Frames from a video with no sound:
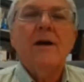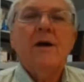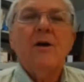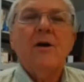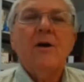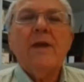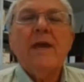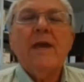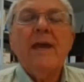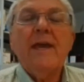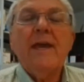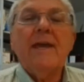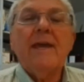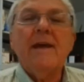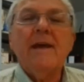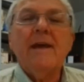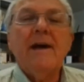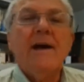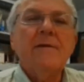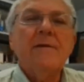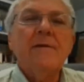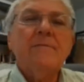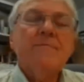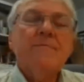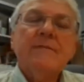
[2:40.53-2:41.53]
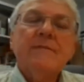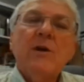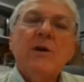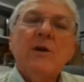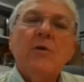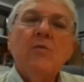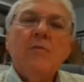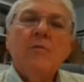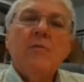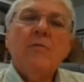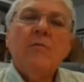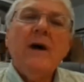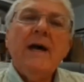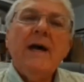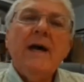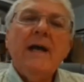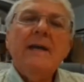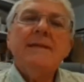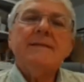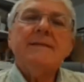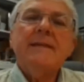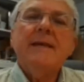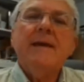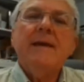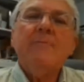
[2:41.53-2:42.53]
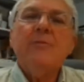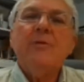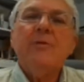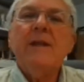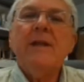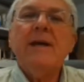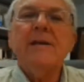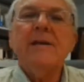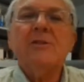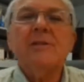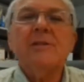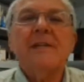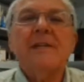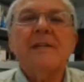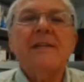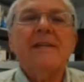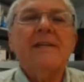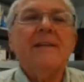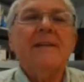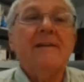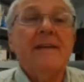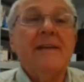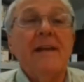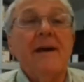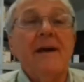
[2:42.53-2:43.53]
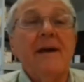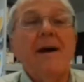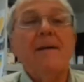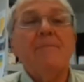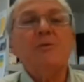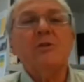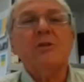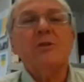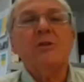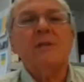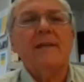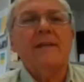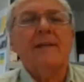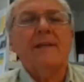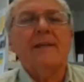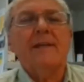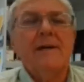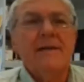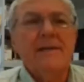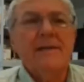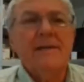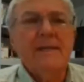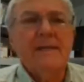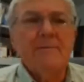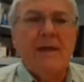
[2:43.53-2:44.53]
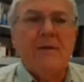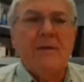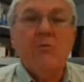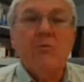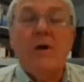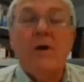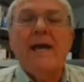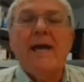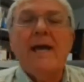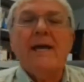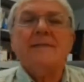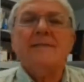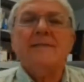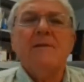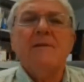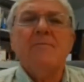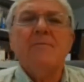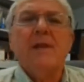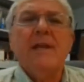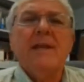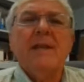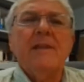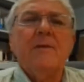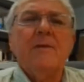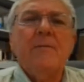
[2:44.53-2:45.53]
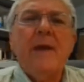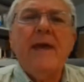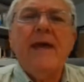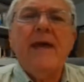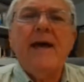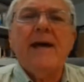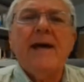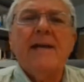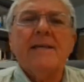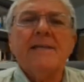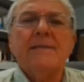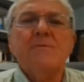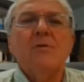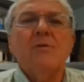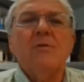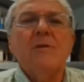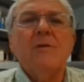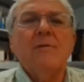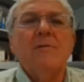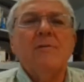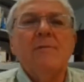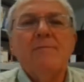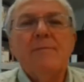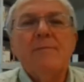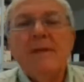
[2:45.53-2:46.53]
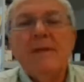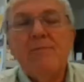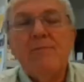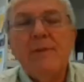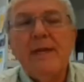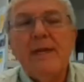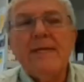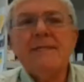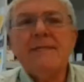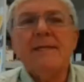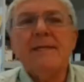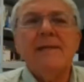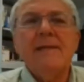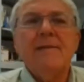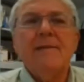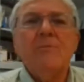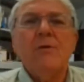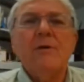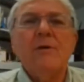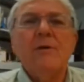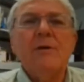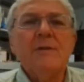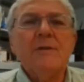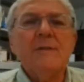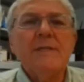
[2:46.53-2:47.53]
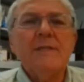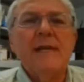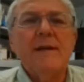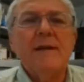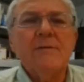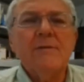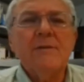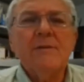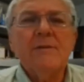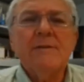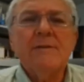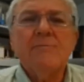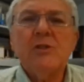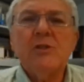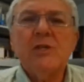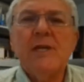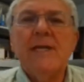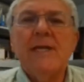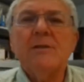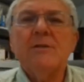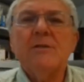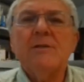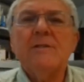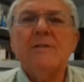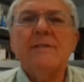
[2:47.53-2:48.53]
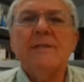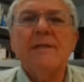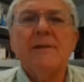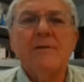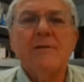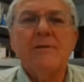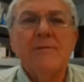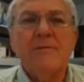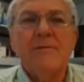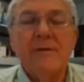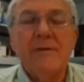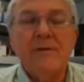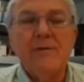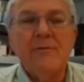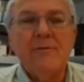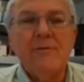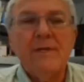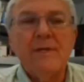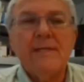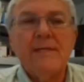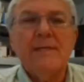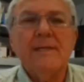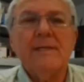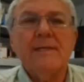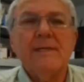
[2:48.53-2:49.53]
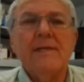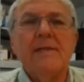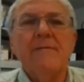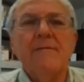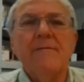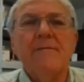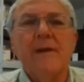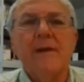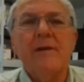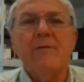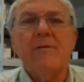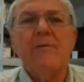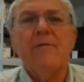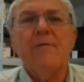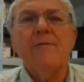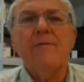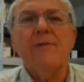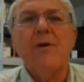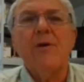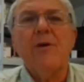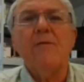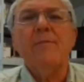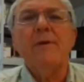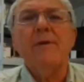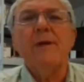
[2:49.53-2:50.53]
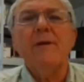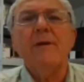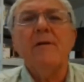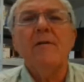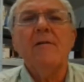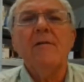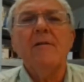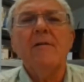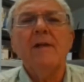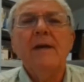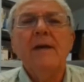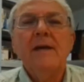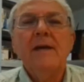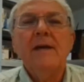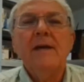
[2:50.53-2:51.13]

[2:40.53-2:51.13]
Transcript: Okay, so why is hemp production an option, and why hasn't it been in the past? Well, it basically boils down to some changes that are very recent in the federal farm bill